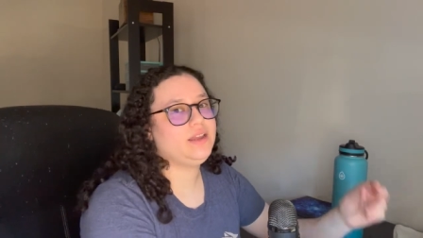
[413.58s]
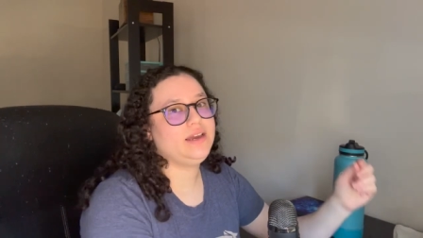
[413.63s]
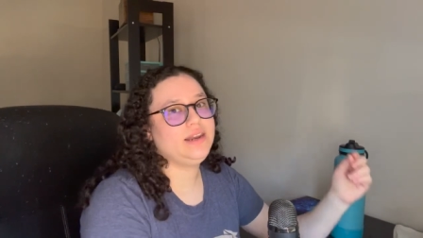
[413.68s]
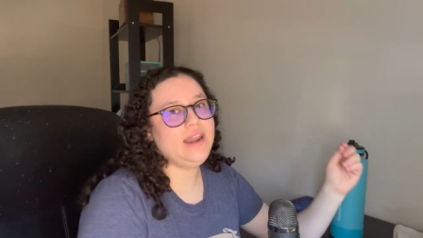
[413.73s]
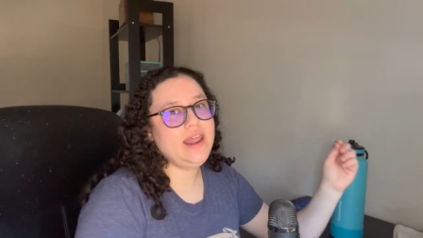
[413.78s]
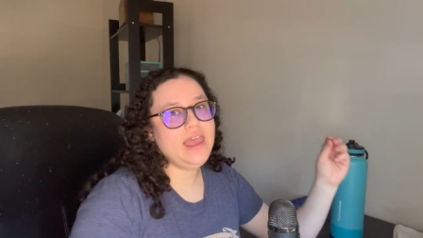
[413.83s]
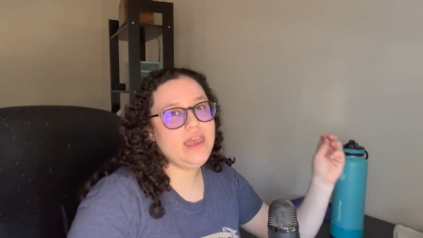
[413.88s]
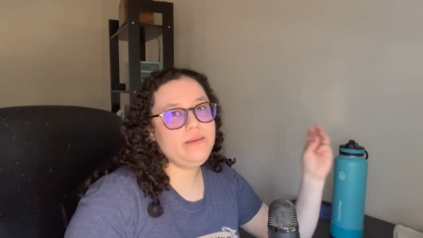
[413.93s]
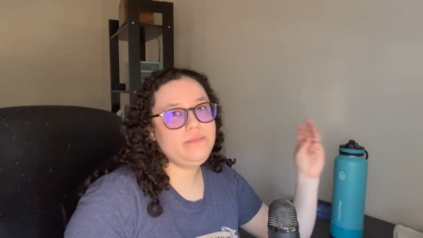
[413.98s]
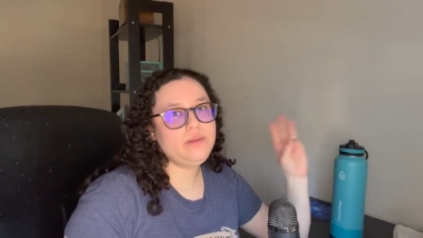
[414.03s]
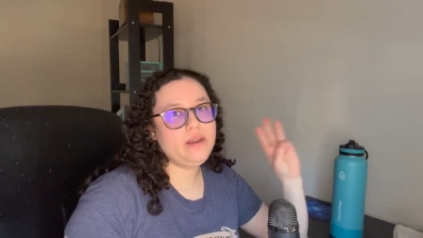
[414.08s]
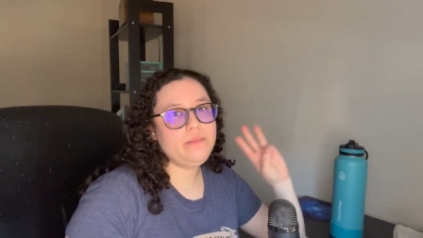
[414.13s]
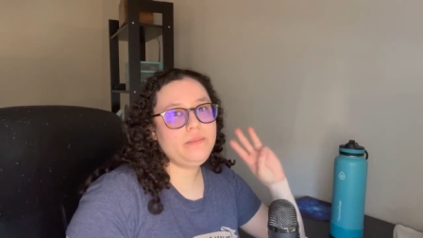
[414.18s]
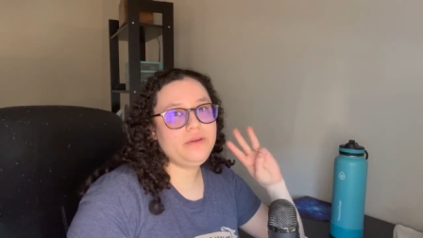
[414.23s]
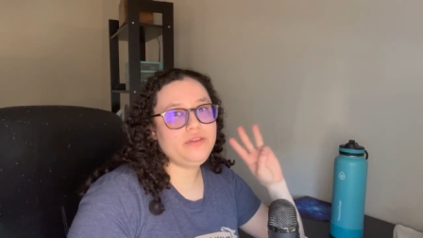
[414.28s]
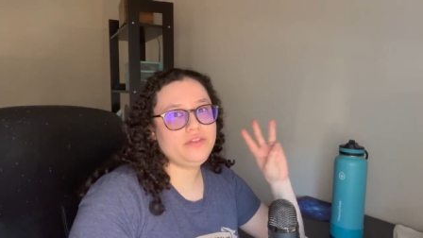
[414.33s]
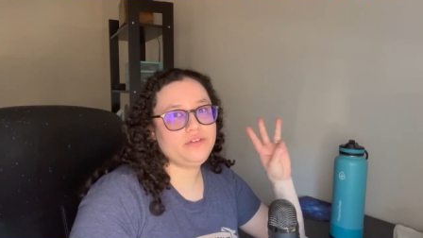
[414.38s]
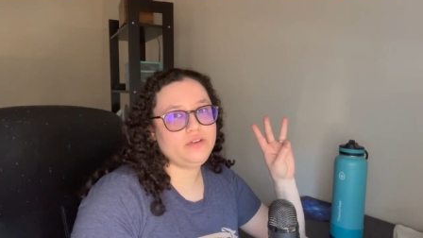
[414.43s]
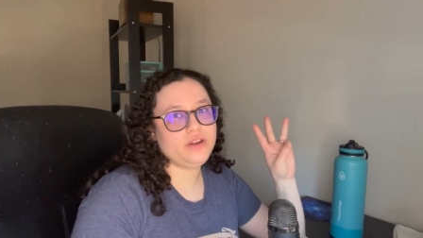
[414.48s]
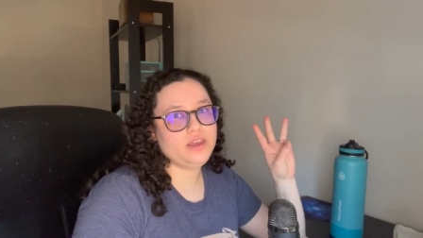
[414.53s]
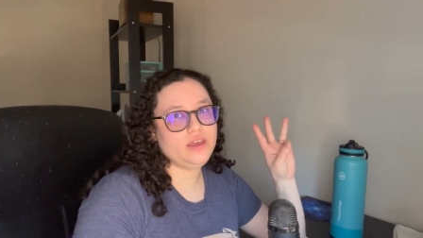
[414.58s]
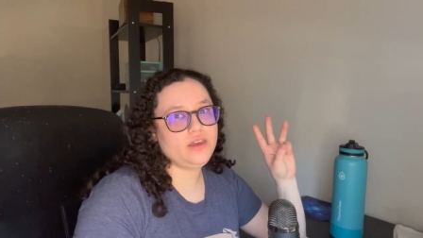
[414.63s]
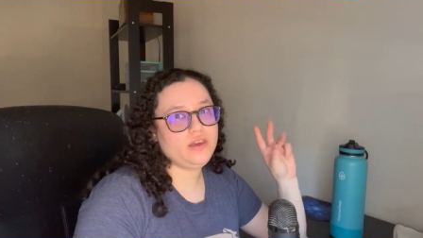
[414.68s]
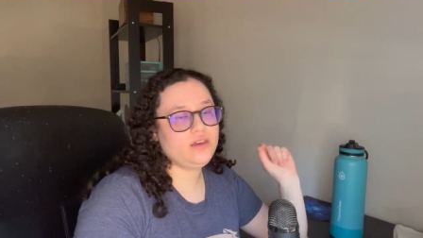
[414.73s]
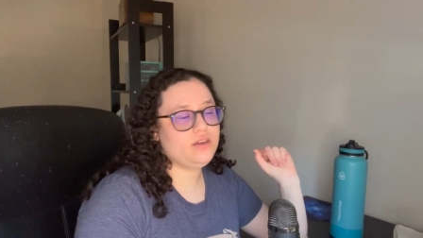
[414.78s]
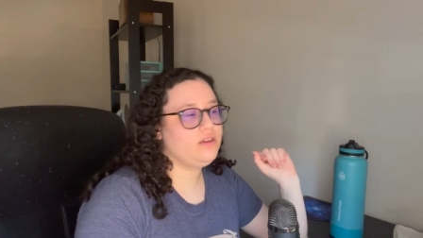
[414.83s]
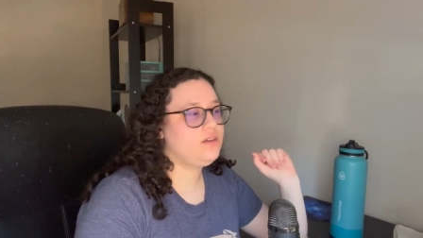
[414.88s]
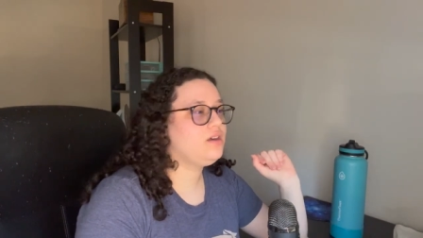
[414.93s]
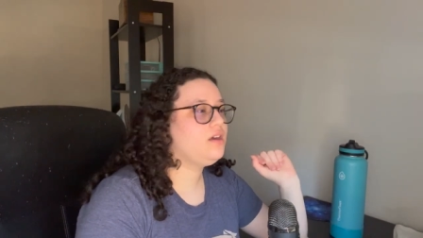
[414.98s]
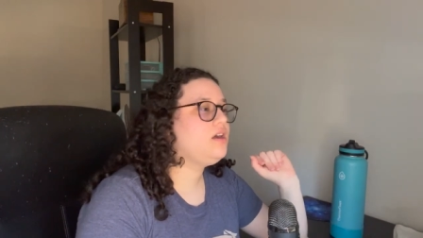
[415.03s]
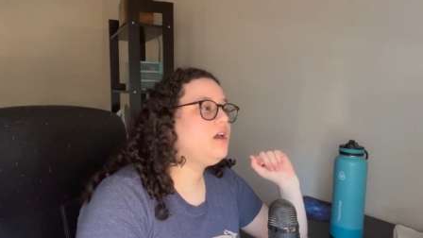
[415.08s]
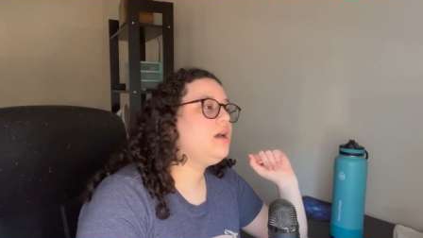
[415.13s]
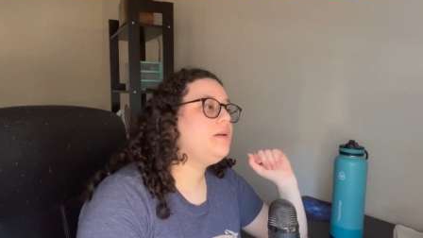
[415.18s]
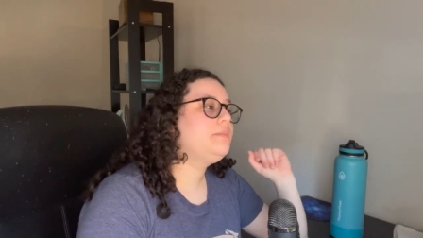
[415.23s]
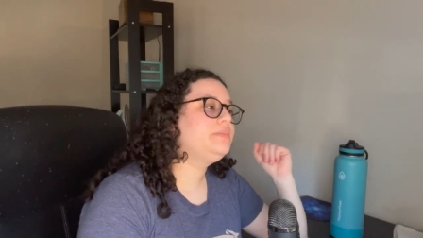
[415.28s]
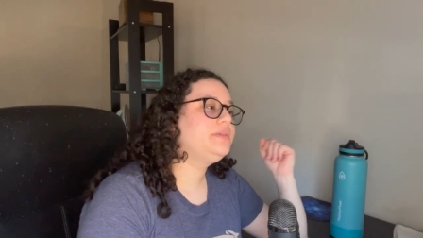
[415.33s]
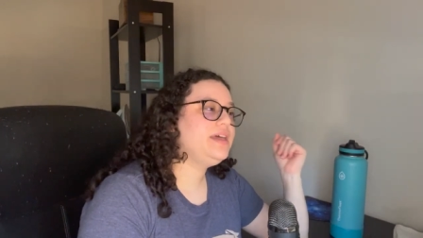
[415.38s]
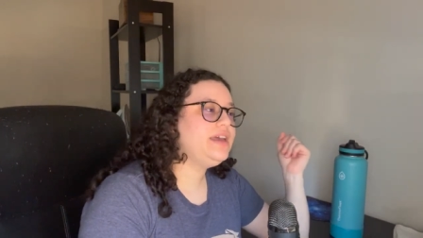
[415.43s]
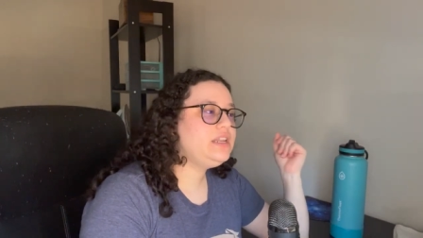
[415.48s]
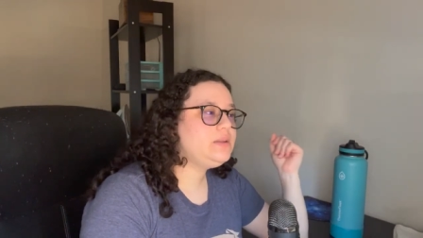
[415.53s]
Claim number three
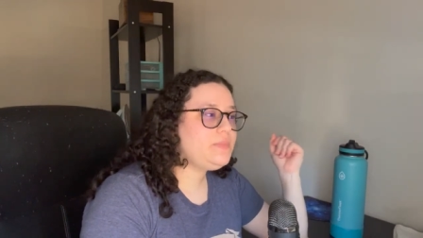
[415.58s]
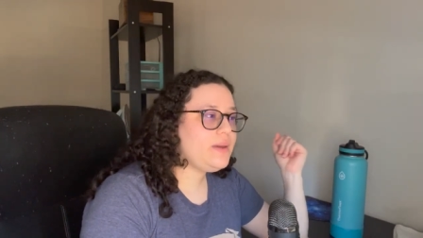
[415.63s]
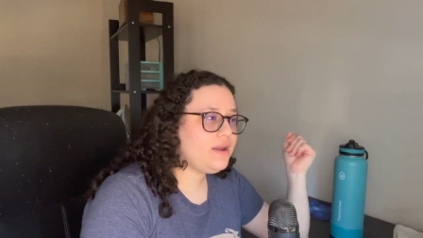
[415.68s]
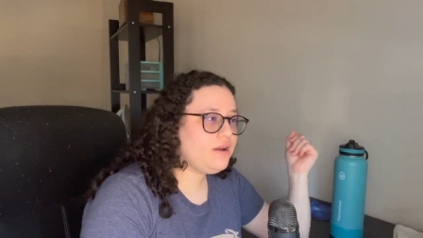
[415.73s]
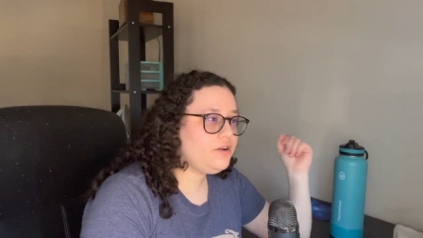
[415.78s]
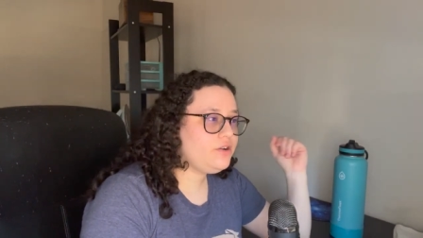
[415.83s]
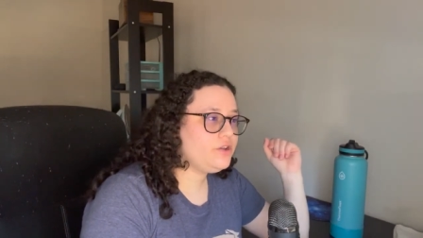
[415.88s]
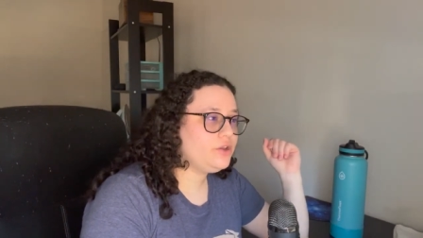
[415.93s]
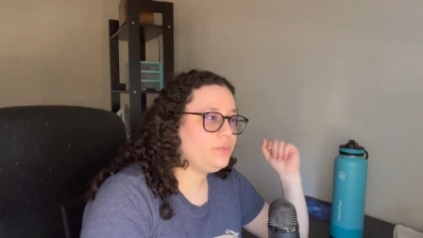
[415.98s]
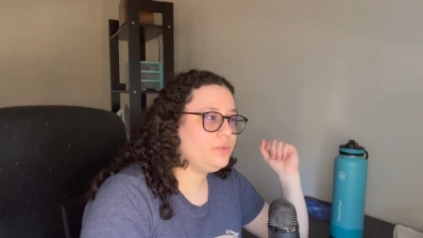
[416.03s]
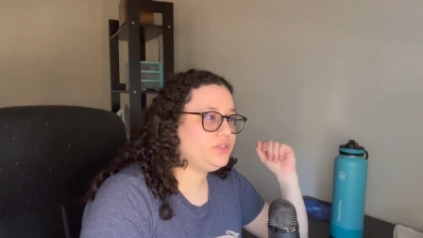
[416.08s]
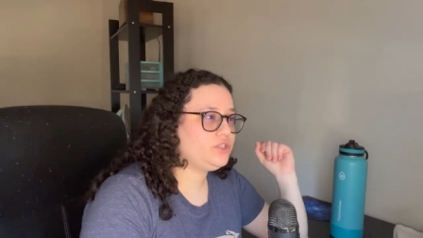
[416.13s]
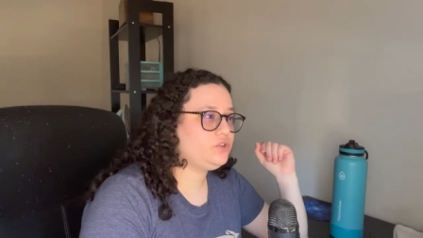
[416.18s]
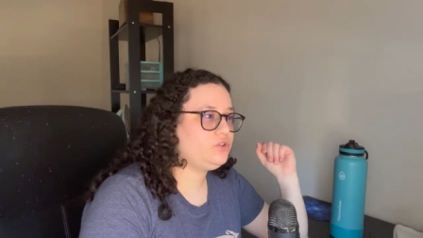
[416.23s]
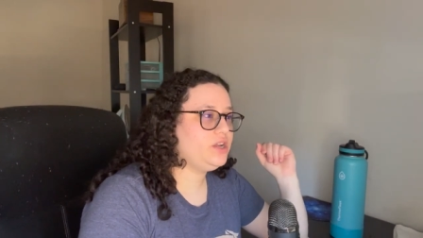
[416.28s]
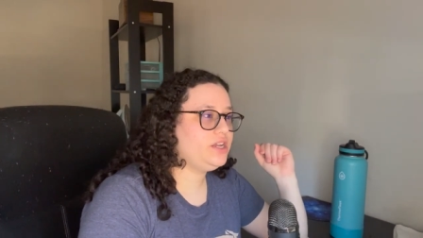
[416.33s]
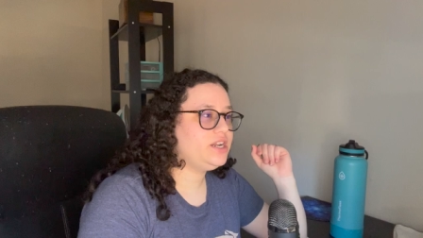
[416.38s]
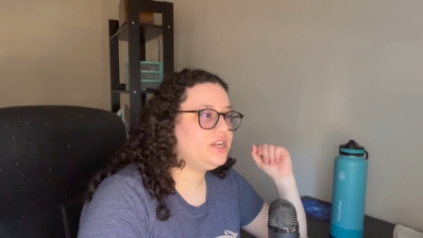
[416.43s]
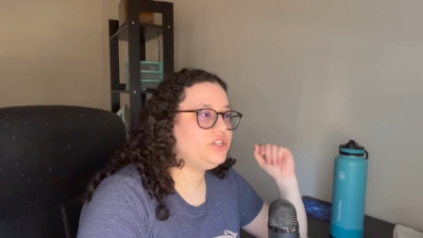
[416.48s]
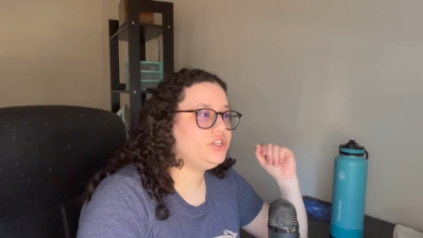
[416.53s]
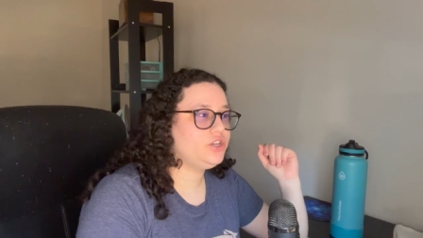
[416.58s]
Planned Parenthood was created